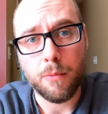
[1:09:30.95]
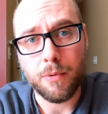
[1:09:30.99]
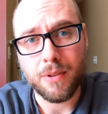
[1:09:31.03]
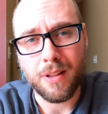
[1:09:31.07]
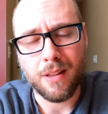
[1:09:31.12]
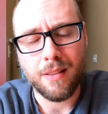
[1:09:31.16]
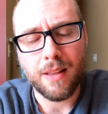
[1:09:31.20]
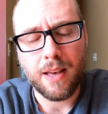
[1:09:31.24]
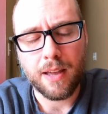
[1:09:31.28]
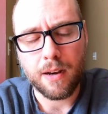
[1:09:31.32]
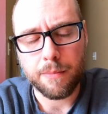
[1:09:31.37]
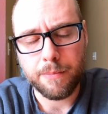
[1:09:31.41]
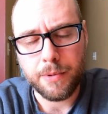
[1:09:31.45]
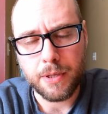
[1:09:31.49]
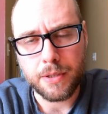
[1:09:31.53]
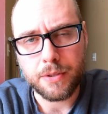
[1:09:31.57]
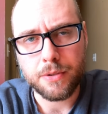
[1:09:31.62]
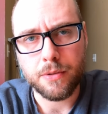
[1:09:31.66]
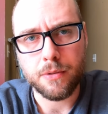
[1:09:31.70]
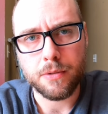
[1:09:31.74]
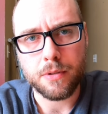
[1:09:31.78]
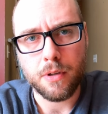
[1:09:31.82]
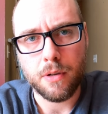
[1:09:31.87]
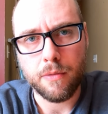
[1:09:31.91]
with a lot of
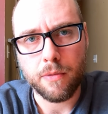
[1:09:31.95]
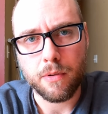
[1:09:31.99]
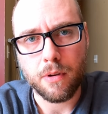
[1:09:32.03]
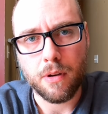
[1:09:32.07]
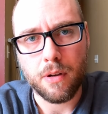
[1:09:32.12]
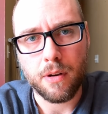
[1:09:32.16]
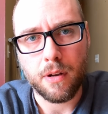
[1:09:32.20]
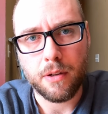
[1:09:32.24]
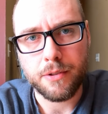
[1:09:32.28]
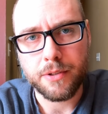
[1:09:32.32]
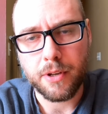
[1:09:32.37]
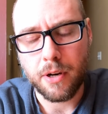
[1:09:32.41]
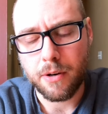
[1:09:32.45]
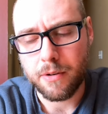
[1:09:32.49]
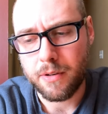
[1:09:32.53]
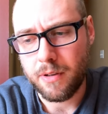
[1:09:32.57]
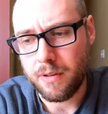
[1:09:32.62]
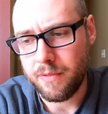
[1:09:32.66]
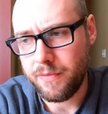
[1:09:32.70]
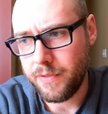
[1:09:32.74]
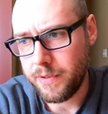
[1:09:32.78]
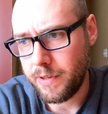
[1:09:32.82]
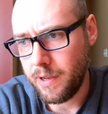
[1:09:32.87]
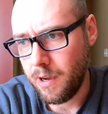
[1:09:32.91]
pictures over on
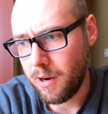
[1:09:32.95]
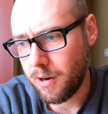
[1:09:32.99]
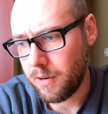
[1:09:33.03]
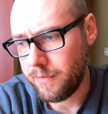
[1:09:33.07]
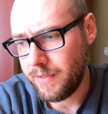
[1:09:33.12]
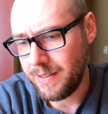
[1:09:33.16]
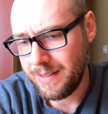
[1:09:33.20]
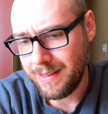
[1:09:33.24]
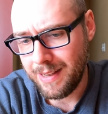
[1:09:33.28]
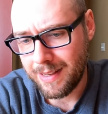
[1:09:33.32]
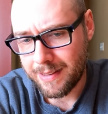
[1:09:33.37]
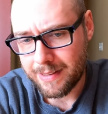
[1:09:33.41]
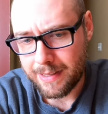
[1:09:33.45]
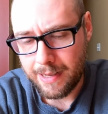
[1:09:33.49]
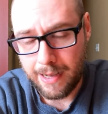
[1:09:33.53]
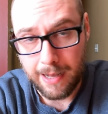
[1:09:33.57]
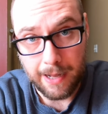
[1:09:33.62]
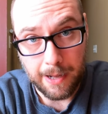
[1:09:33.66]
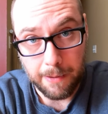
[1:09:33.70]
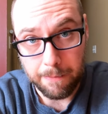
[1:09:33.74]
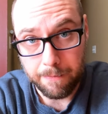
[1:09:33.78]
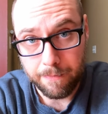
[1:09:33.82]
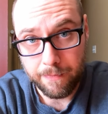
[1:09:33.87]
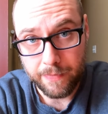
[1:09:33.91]
alternative photography dot
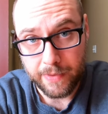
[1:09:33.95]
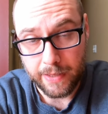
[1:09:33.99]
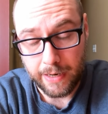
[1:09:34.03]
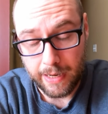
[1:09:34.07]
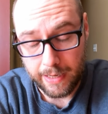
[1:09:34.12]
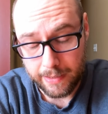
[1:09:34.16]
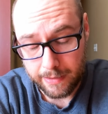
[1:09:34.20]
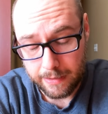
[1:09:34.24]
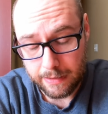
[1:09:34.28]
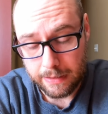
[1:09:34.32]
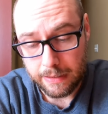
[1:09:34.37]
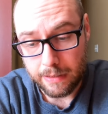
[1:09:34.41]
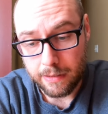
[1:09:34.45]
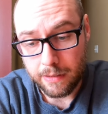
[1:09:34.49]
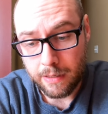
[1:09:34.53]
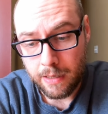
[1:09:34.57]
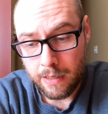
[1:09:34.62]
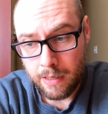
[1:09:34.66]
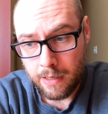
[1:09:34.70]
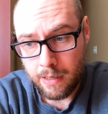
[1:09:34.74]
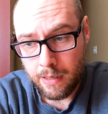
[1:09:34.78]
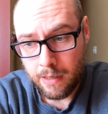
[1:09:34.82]
com that I did